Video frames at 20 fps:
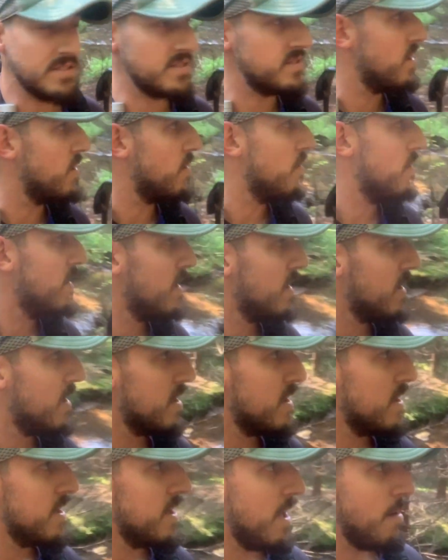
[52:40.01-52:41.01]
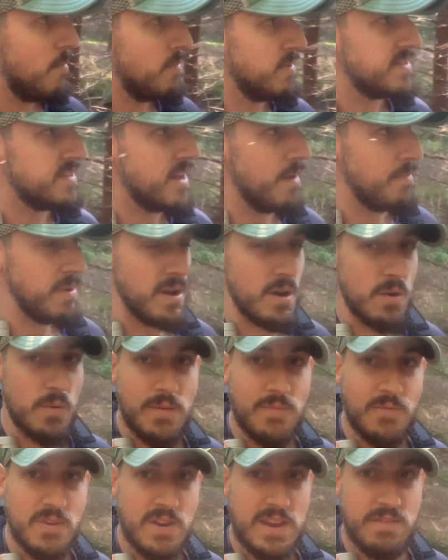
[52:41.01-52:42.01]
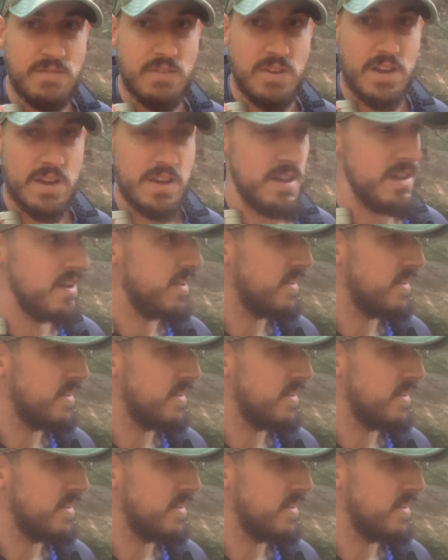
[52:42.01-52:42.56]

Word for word: So I'm gonna stop here, wait for Eva,